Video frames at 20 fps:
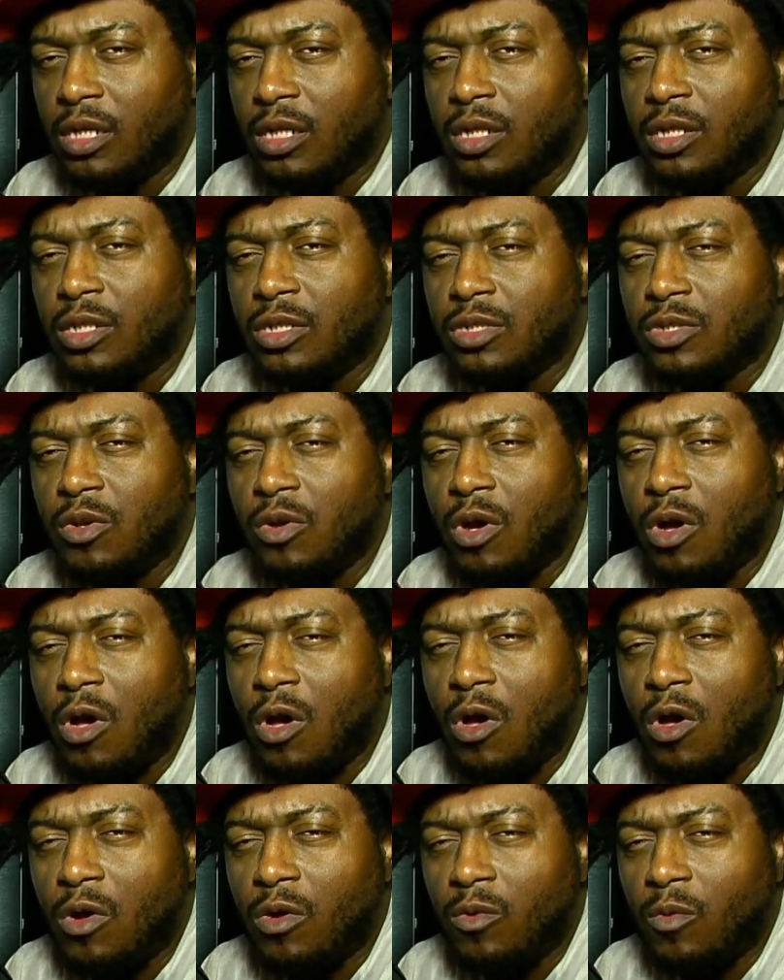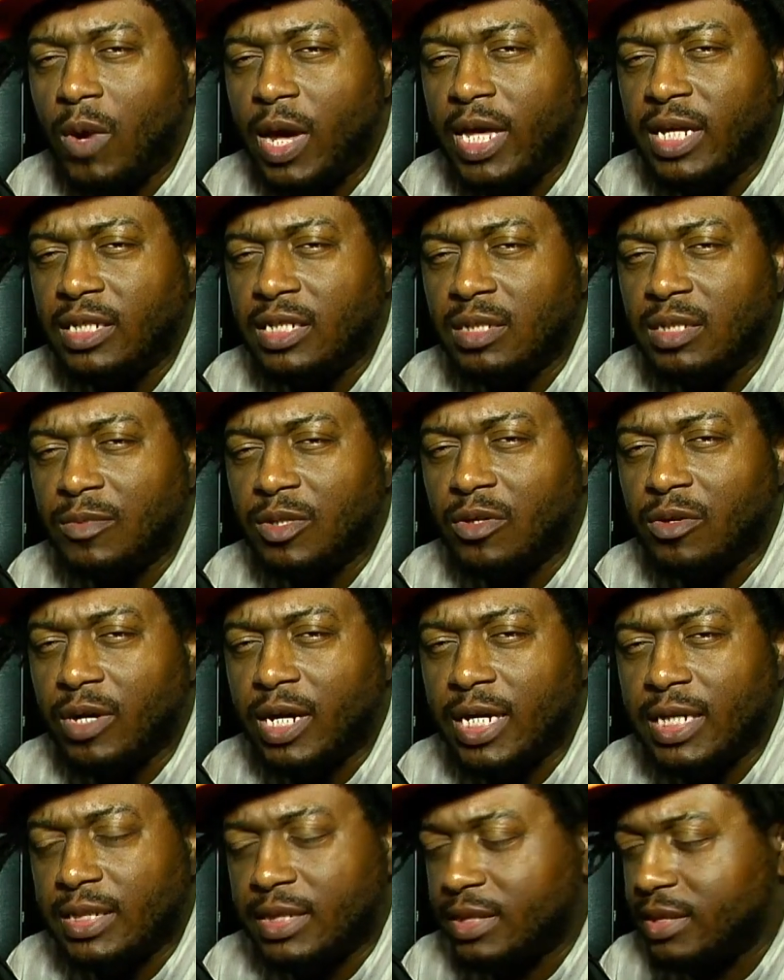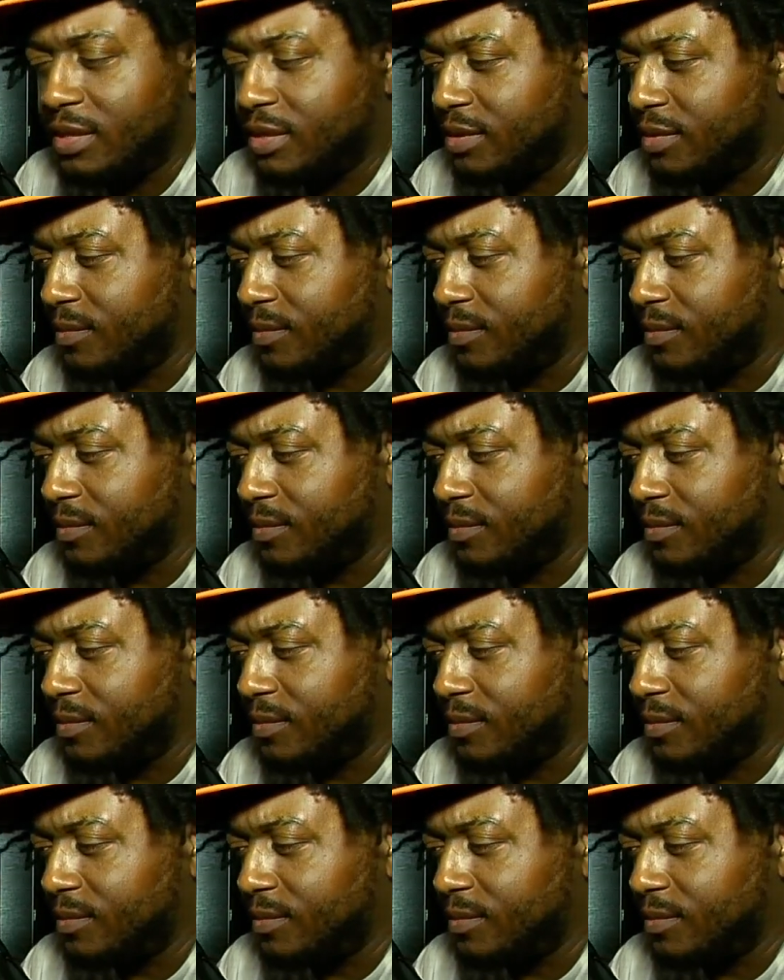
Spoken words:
The so-called white Democrats,